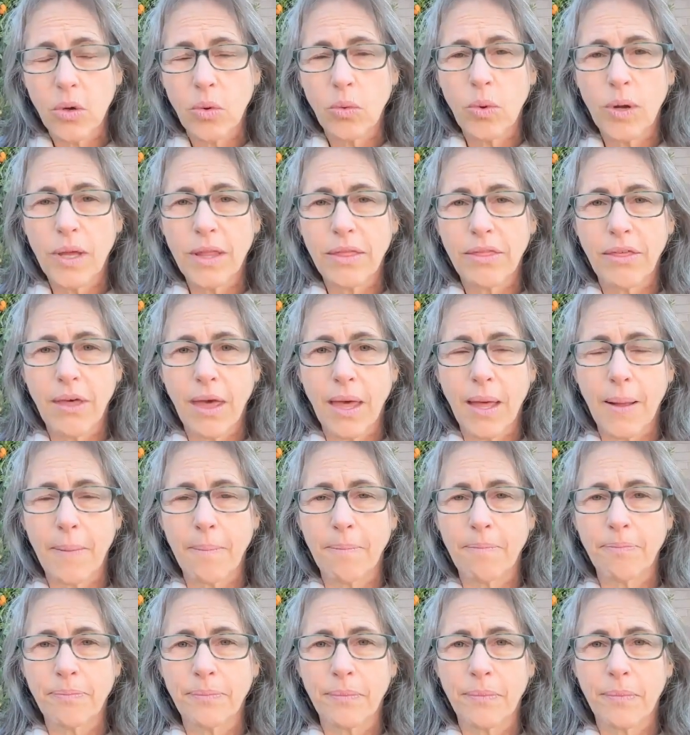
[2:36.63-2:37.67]
with
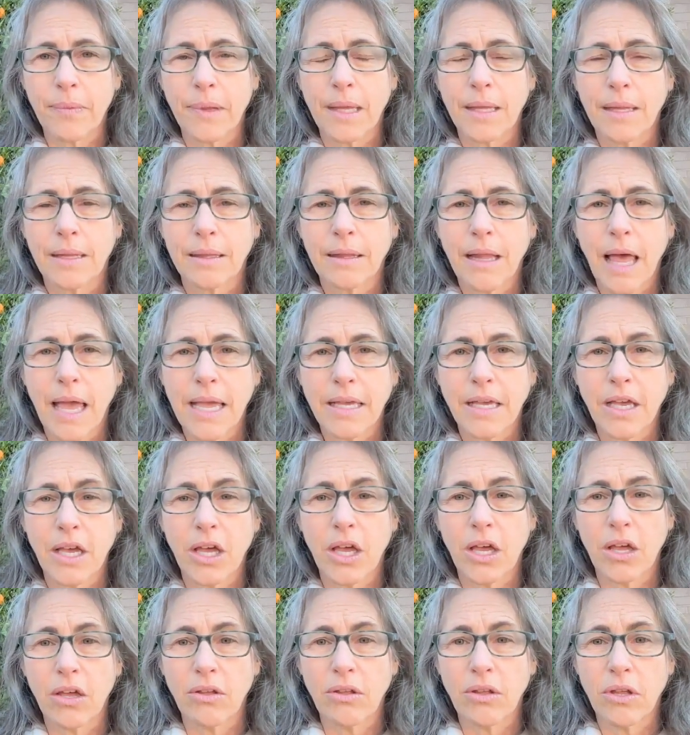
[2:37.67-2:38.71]
like
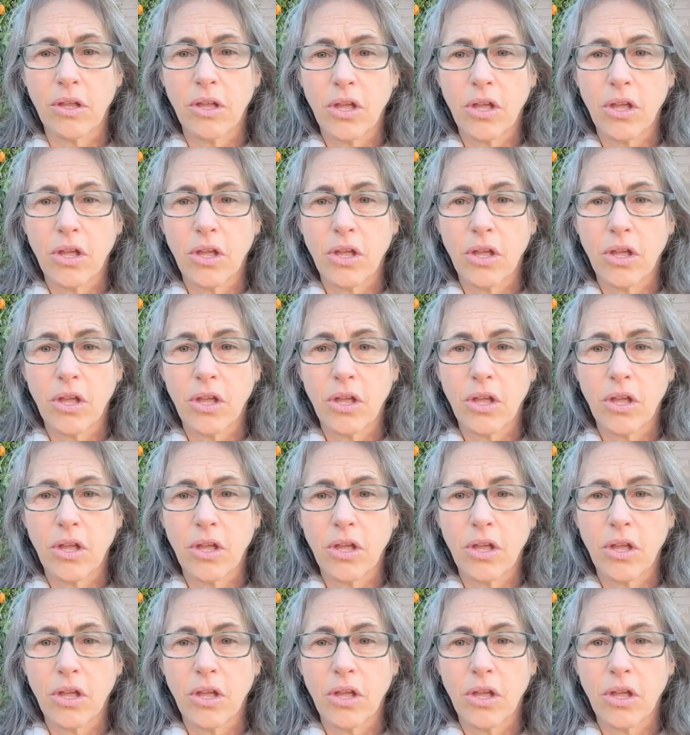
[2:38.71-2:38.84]
a